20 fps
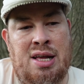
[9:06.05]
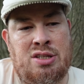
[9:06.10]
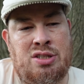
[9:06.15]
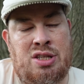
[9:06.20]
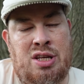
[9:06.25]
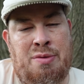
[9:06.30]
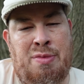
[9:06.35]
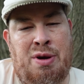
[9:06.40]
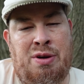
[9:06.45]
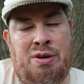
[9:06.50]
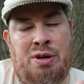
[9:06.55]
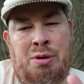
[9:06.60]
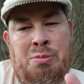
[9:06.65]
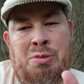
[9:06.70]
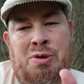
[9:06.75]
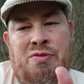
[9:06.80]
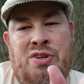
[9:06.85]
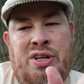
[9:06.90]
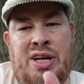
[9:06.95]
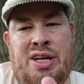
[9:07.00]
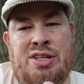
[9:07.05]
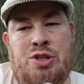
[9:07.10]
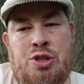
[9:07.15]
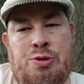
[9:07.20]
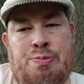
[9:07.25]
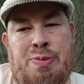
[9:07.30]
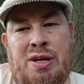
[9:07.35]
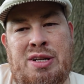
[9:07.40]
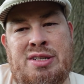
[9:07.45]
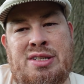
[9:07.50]
So the amount of number of dice you
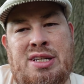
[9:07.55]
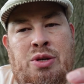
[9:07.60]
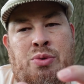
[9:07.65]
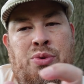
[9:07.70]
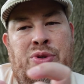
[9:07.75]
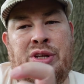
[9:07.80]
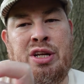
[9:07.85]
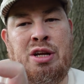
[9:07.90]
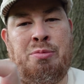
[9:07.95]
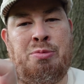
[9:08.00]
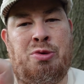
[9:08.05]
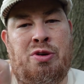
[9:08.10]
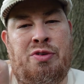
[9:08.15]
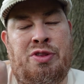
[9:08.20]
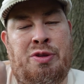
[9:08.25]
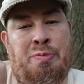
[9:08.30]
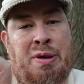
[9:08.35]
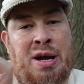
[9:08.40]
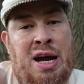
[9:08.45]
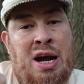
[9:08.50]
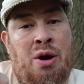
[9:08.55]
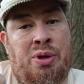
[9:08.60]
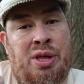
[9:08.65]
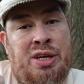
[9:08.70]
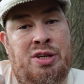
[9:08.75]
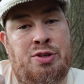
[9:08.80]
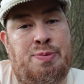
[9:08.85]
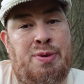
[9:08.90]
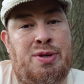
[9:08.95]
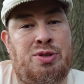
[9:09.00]
spend is equal to the number of the power
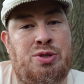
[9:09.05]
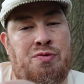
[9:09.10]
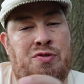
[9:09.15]
that you spend.